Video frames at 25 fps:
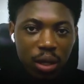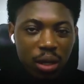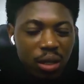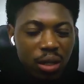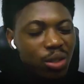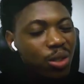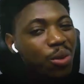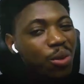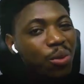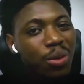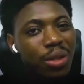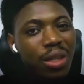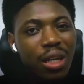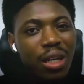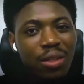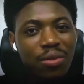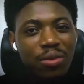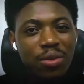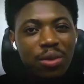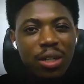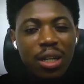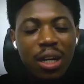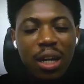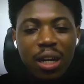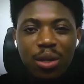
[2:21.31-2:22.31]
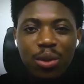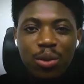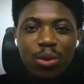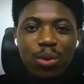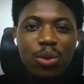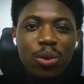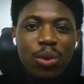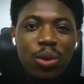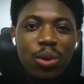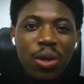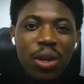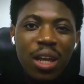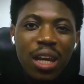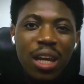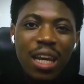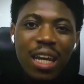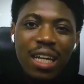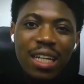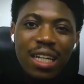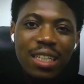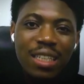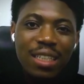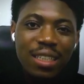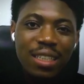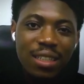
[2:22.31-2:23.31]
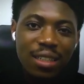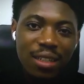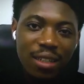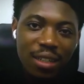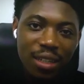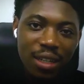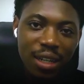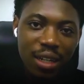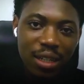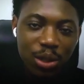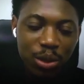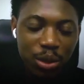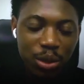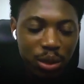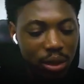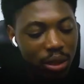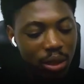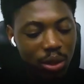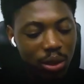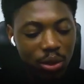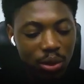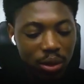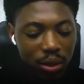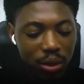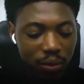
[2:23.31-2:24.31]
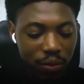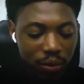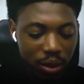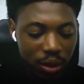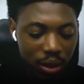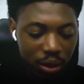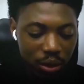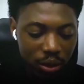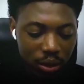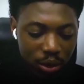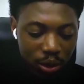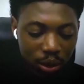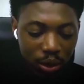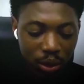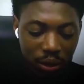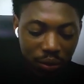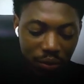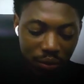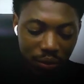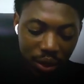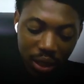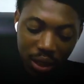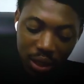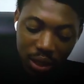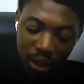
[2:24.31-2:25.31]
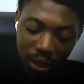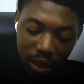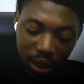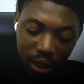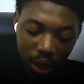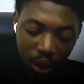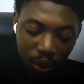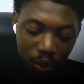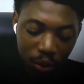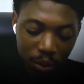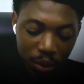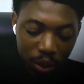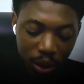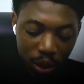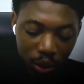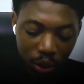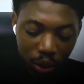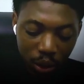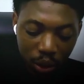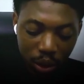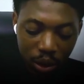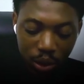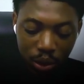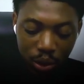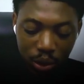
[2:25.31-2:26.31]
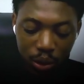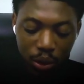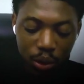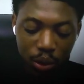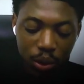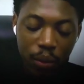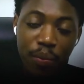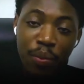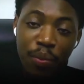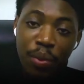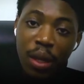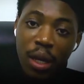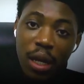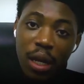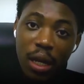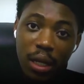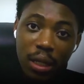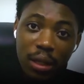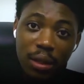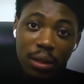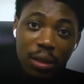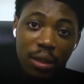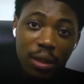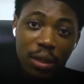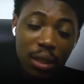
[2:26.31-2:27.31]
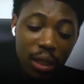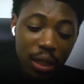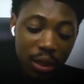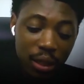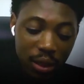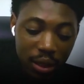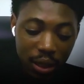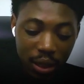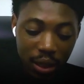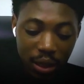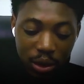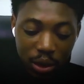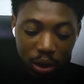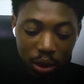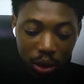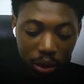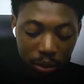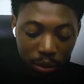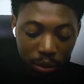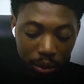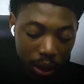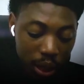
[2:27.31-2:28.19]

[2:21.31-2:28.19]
So without further ado, let's get straight into the video. So the first thing I will be going through is the setup,